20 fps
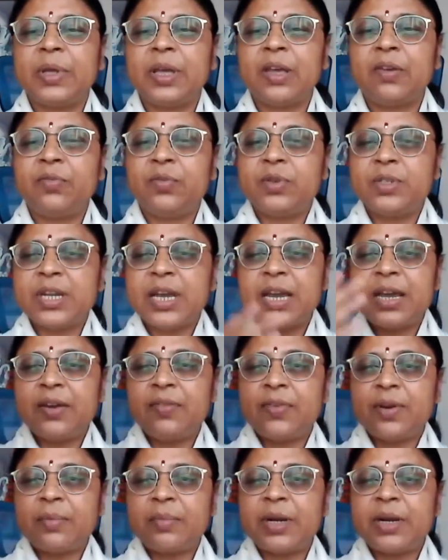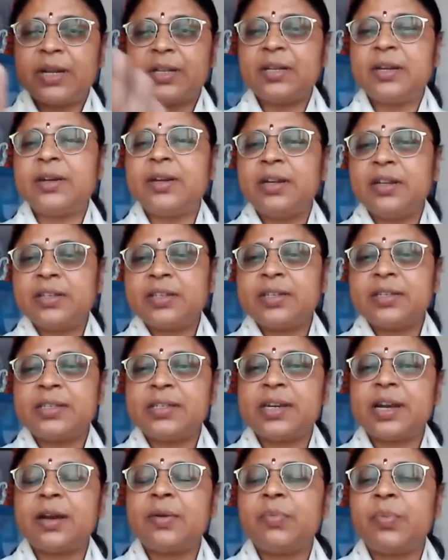If you take it from another religion
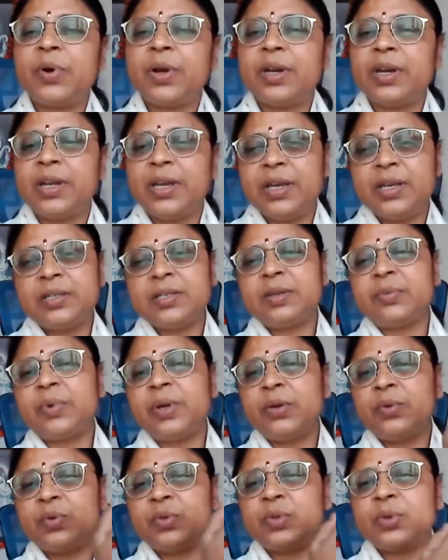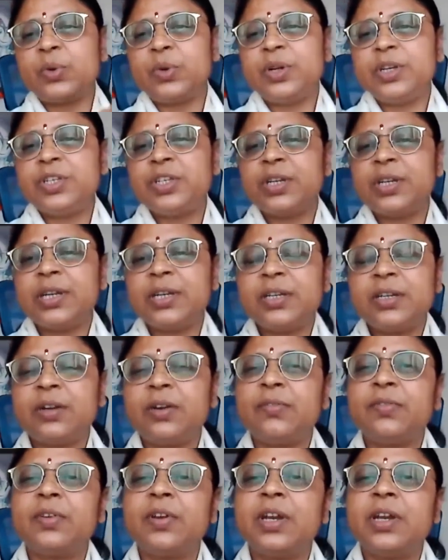standpoint, he is the one who is the originator
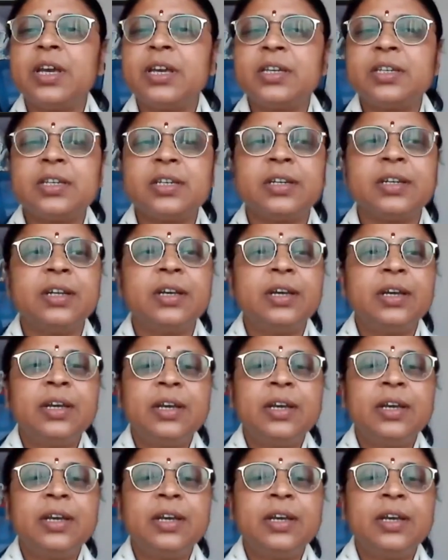of creation.